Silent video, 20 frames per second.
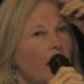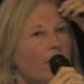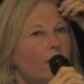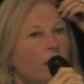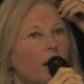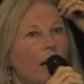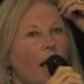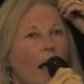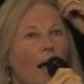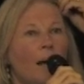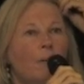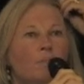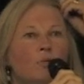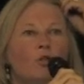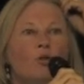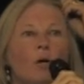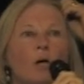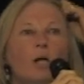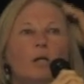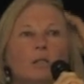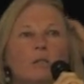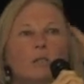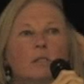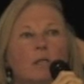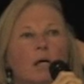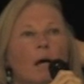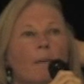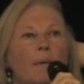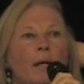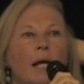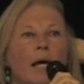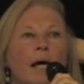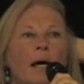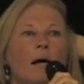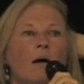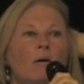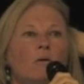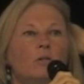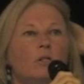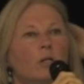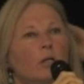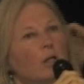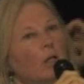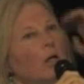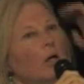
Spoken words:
about the lime trucks coming out.